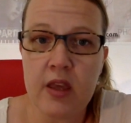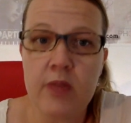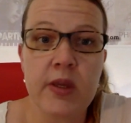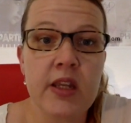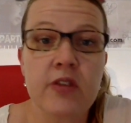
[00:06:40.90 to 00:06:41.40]

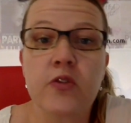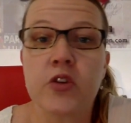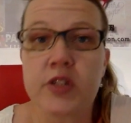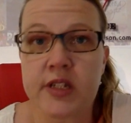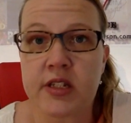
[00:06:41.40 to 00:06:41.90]
Being the
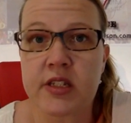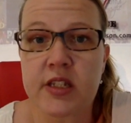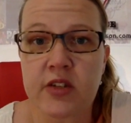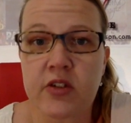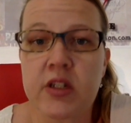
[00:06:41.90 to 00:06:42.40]
first in a
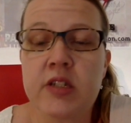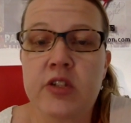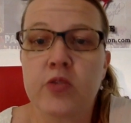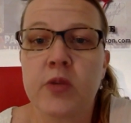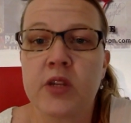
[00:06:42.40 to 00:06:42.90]
series,
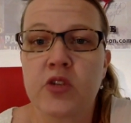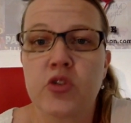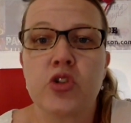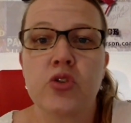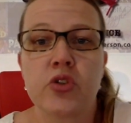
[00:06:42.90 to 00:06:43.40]
you'll be
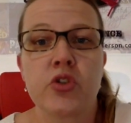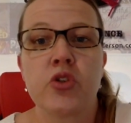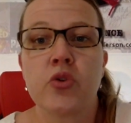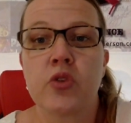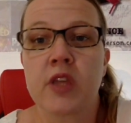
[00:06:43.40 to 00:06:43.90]
introduced
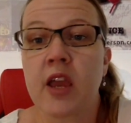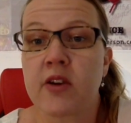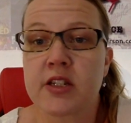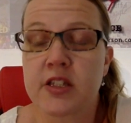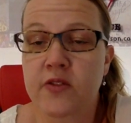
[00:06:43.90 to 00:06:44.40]
to the
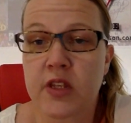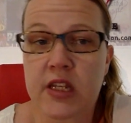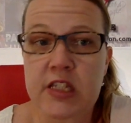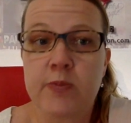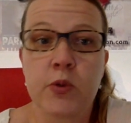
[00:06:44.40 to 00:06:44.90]
characters of the
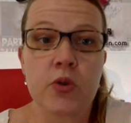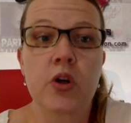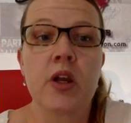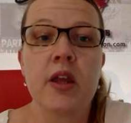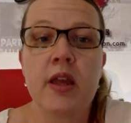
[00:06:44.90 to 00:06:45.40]
next
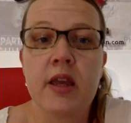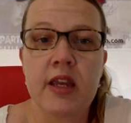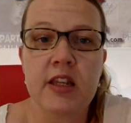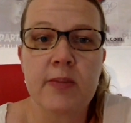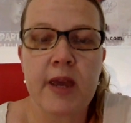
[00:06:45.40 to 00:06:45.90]
book.
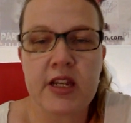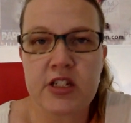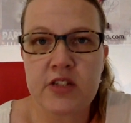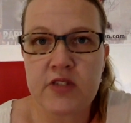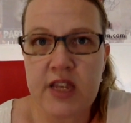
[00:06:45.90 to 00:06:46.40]
In the
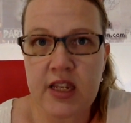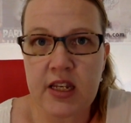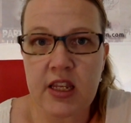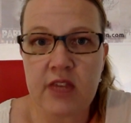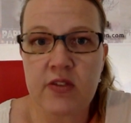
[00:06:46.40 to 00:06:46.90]
pages of Zach
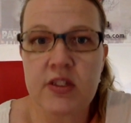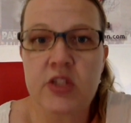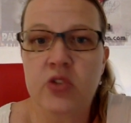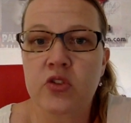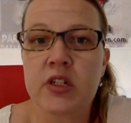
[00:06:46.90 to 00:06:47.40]
and Evie's
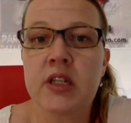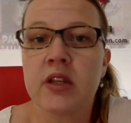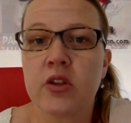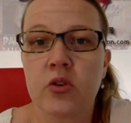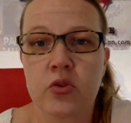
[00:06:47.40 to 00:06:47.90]
story,
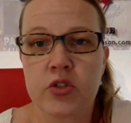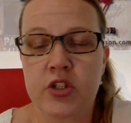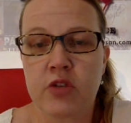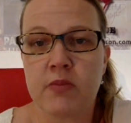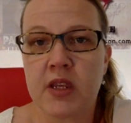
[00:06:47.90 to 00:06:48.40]
you'll
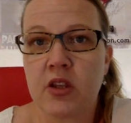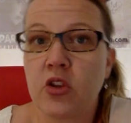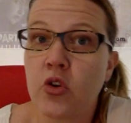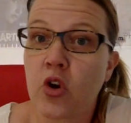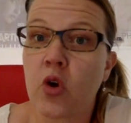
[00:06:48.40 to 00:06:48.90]
also meet
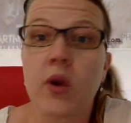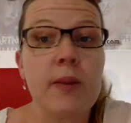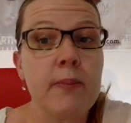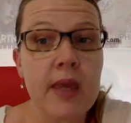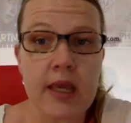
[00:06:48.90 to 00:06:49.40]
Hugo
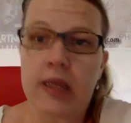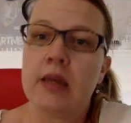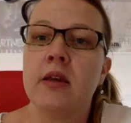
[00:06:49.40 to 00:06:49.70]
and Meg.